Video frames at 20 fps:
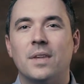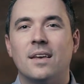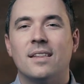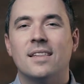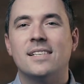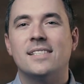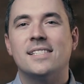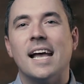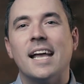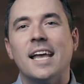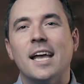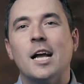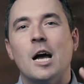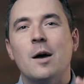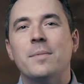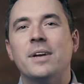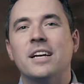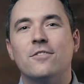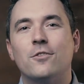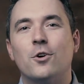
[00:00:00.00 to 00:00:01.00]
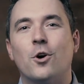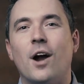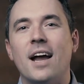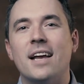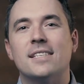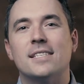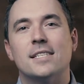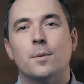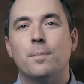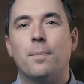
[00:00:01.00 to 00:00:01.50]
The second coming of
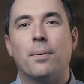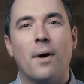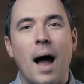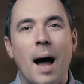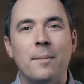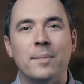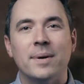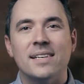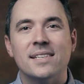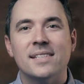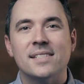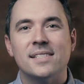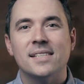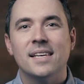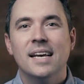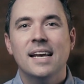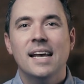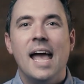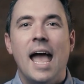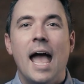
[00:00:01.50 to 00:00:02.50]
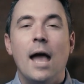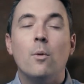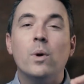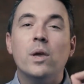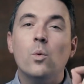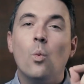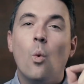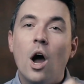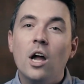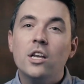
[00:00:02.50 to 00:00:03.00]
Christ is a promise, and we
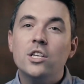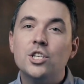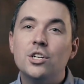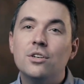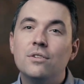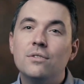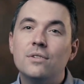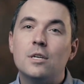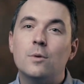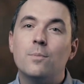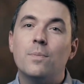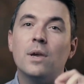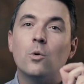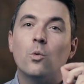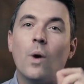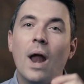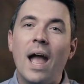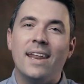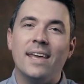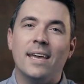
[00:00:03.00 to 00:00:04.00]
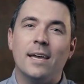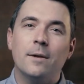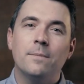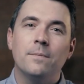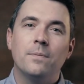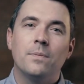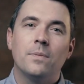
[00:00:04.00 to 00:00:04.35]
want you to be ready.